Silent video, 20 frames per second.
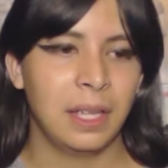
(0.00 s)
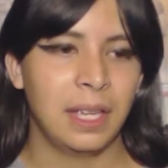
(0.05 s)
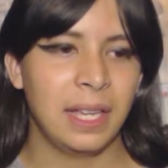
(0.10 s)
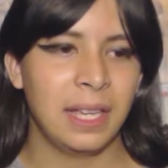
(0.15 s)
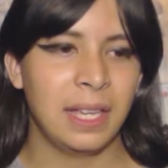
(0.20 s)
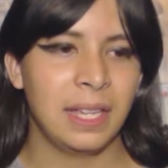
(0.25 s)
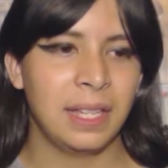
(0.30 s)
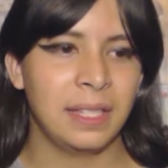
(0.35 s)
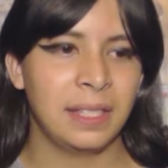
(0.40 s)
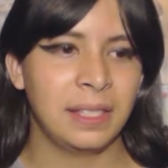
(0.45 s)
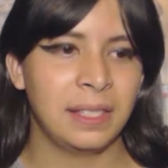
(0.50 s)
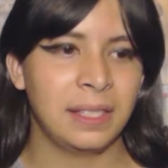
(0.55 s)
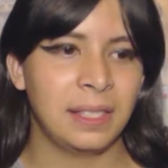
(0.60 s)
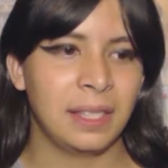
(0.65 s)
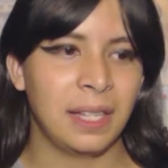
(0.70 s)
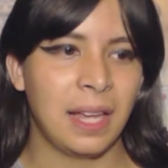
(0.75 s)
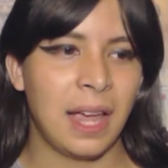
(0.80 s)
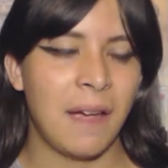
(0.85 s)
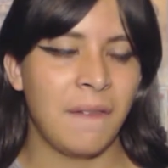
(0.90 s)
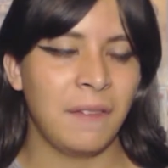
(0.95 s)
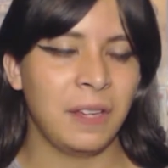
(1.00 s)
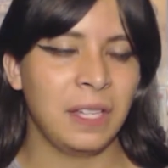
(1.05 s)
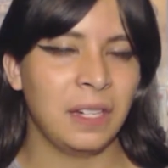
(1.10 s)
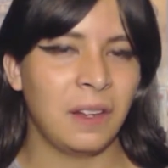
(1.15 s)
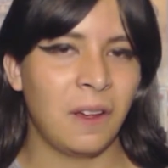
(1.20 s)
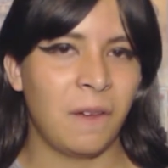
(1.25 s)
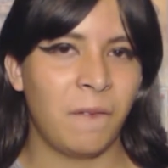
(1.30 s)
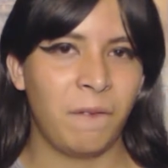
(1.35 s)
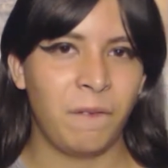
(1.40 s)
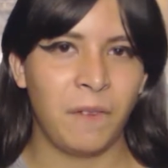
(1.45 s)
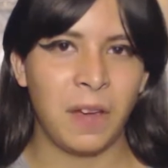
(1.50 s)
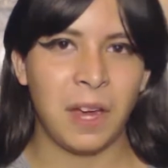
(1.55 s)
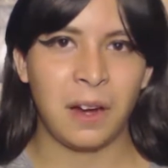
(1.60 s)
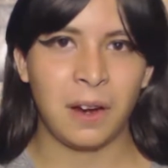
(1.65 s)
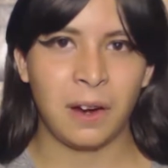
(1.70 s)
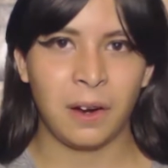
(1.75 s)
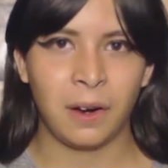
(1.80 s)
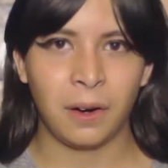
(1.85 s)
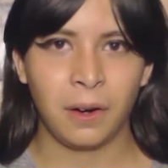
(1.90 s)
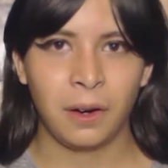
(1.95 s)
is having an
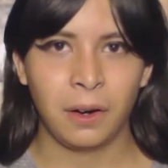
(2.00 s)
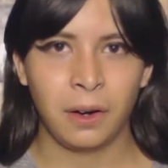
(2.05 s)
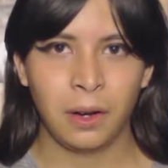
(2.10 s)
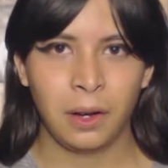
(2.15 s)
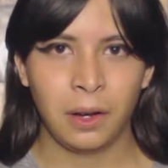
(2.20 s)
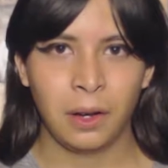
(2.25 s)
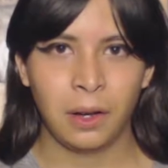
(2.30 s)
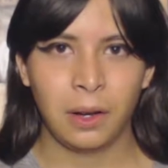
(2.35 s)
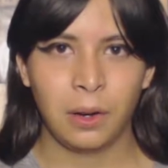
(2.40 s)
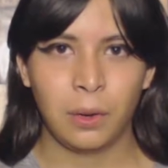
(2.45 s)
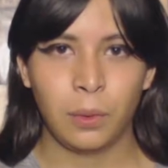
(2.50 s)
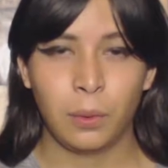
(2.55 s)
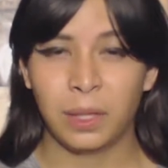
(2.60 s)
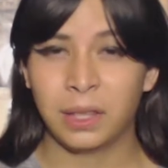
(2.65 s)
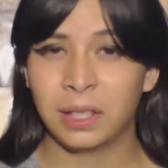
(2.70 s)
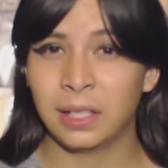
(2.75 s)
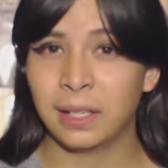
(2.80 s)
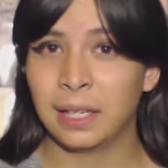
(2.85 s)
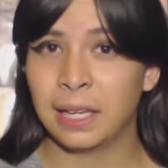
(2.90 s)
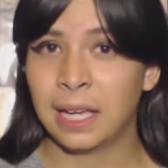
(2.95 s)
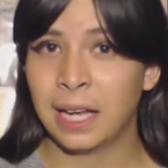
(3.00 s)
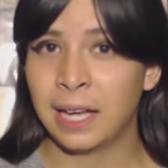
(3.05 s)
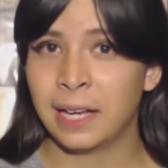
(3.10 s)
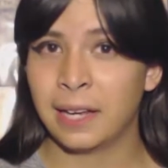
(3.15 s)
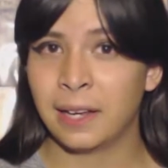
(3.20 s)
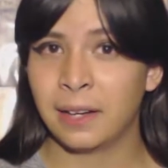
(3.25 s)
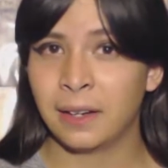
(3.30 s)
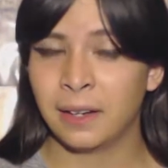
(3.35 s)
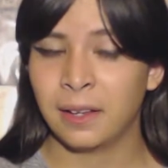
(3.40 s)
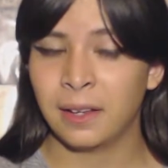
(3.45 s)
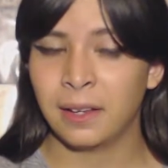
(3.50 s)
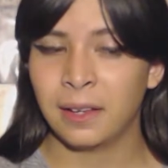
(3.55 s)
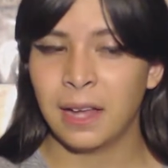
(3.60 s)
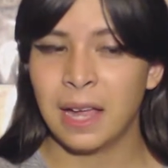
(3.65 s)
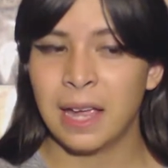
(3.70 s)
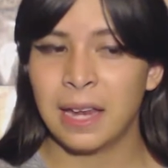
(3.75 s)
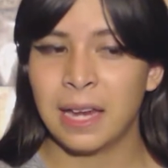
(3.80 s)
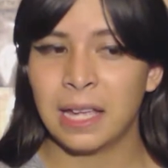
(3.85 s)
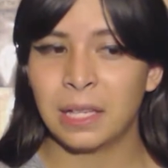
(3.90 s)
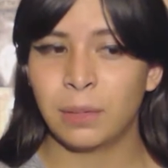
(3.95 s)
affair with a lion.
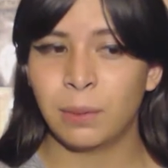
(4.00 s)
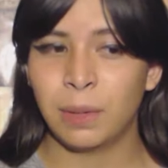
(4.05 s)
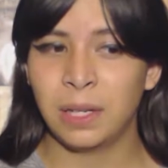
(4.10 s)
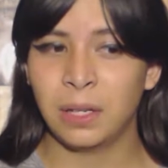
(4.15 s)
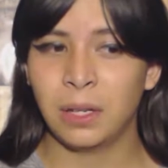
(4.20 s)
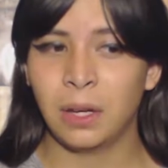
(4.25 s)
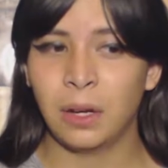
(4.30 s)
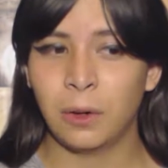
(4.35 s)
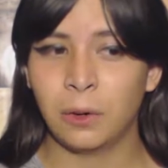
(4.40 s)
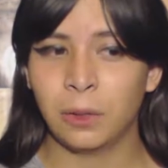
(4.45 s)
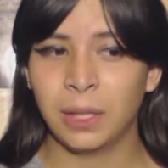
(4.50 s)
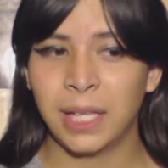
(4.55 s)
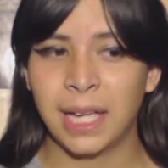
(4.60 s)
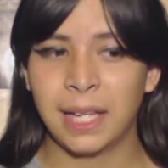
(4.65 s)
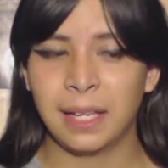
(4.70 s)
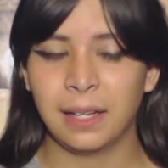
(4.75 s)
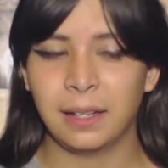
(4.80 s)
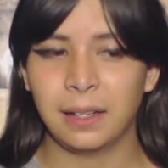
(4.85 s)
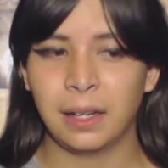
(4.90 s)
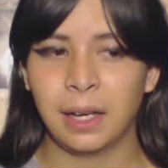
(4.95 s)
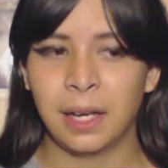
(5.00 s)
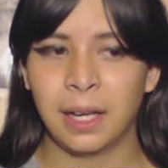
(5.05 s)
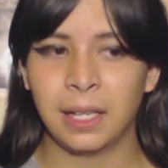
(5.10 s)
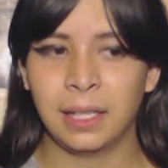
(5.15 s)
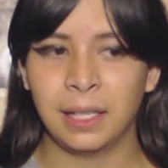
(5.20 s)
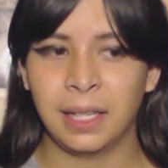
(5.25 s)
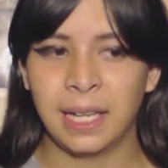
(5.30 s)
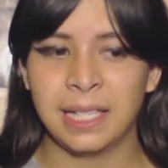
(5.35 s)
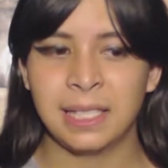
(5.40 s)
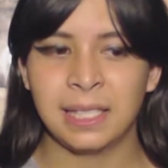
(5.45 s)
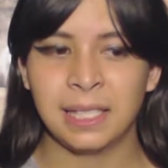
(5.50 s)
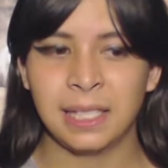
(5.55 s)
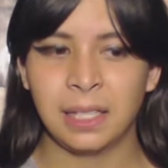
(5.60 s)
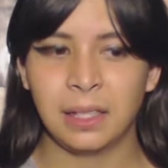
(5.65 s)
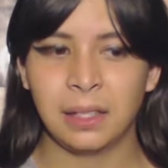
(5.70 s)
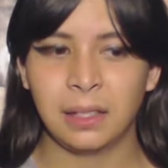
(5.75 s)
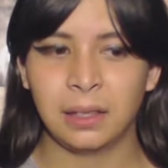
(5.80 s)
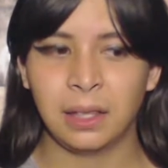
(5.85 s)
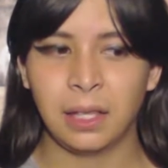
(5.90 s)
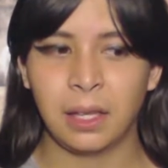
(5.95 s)
And as we know that
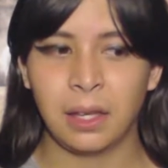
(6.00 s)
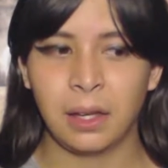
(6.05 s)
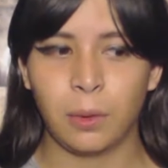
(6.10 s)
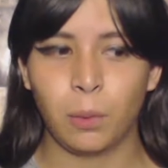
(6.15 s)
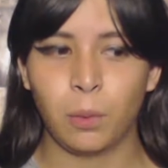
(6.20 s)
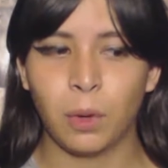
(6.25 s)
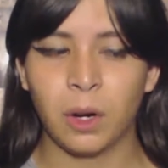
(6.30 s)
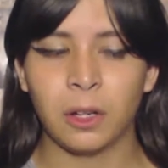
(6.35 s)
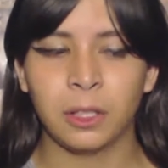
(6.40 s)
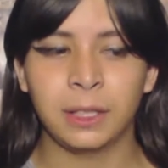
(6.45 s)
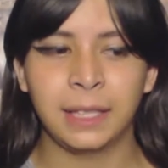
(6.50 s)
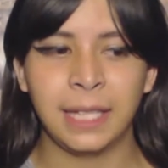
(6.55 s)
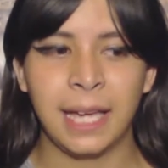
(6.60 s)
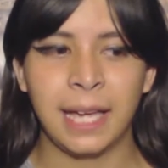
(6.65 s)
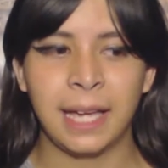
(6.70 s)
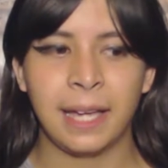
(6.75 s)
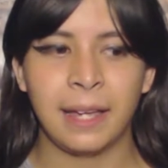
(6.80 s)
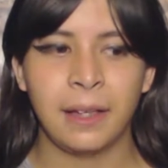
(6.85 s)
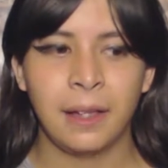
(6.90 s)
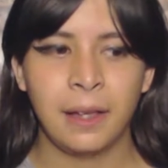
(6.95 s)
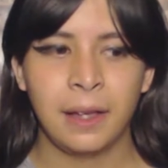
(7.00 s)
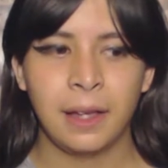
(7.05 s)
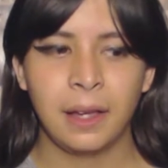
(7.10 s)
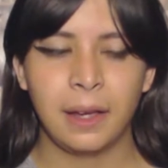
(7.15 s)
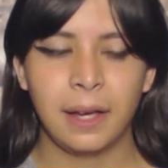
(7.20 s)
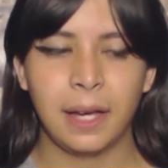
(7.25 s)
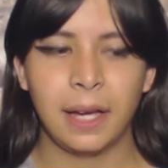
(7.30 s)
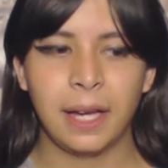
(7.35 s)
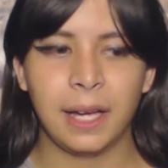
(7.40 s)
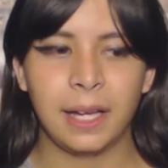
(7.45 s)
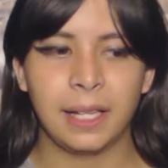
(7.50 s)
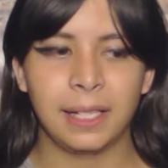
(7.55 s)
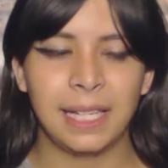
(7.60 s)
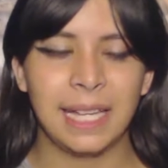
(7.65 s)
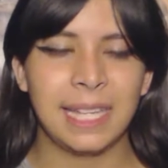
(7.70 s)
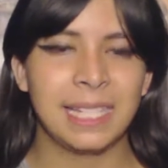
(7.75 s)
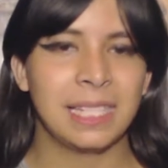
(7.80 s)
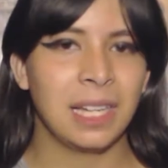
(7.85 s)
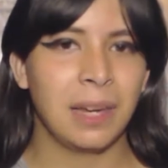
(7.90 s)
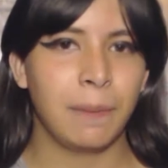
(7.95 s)
the world that
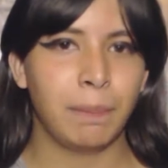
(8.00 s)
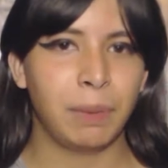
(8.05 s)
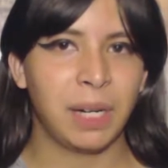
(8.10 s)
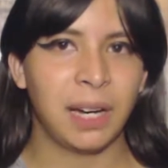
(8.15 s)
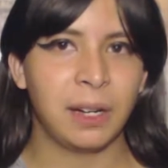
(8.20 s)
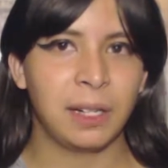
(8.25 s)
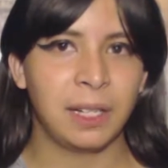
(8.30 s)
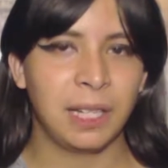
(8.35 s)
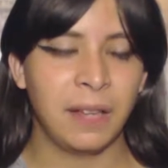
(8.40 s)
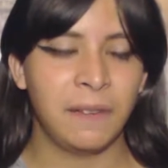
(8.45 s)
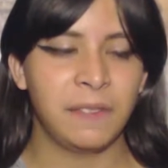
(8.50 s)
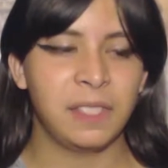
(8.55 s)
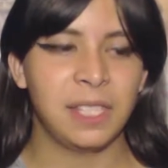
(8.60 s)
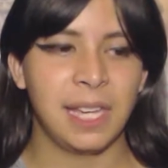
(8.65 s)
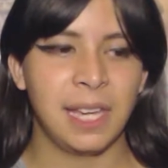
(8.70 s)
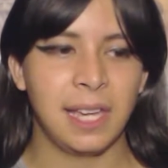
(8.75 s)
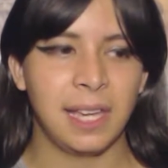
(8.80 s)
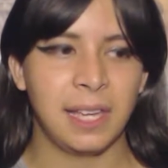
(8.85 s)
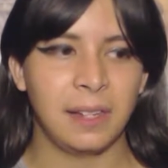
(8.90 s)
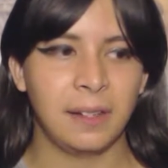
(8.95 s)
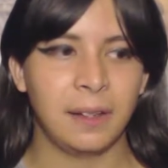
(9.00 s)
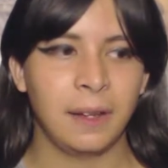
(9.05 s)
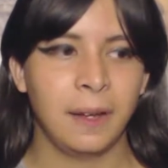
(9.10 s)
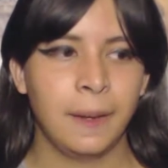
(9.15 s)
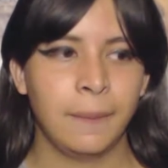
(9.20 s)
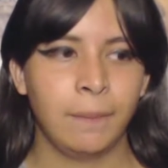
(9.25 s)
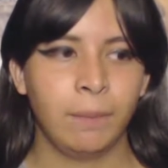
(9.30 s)
Leslie Blair lives in,